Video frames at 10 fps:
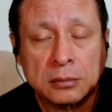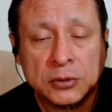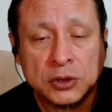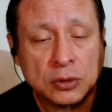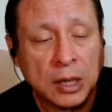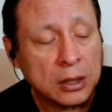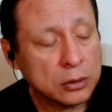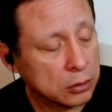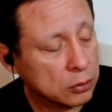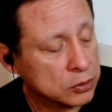
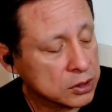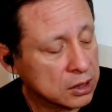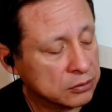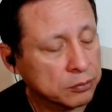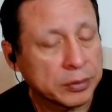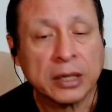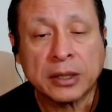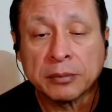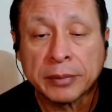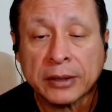Stroud, what was his name?
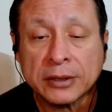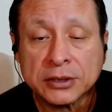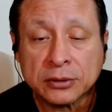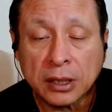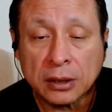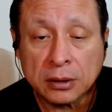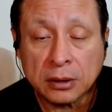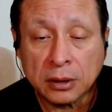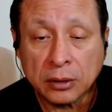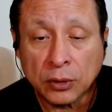Barry Stroud
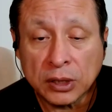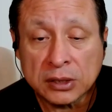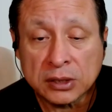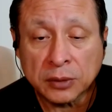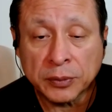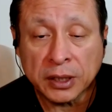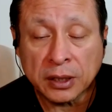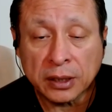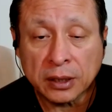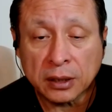is to me
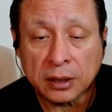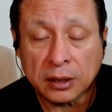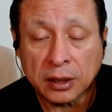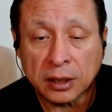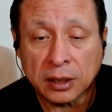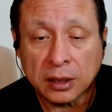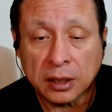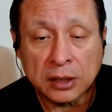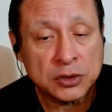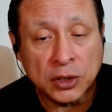like
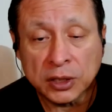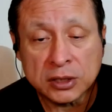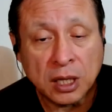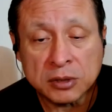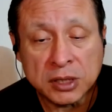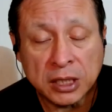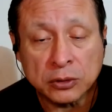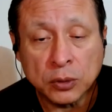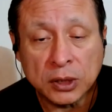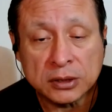as good as Thomas
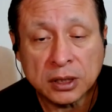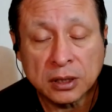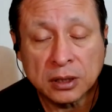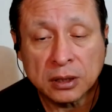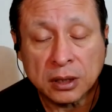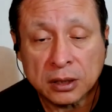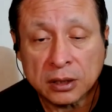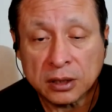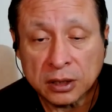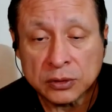Nagel was. Like
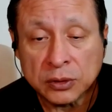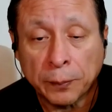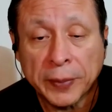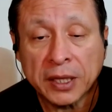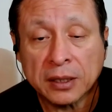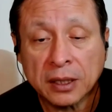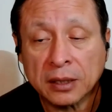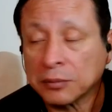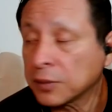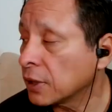he was a big
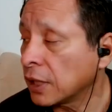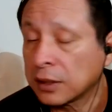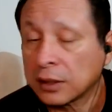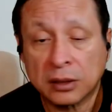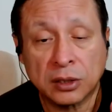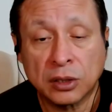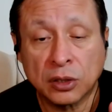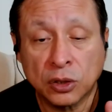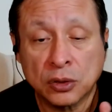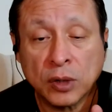name and
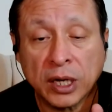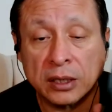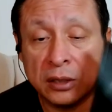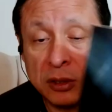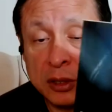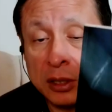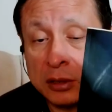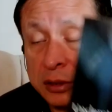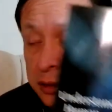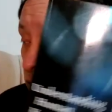good writer, good
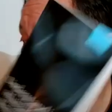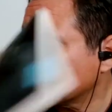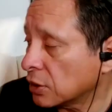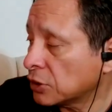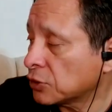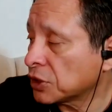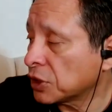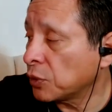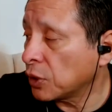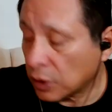author, and this is an
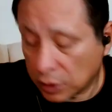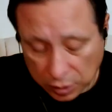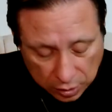interesting book.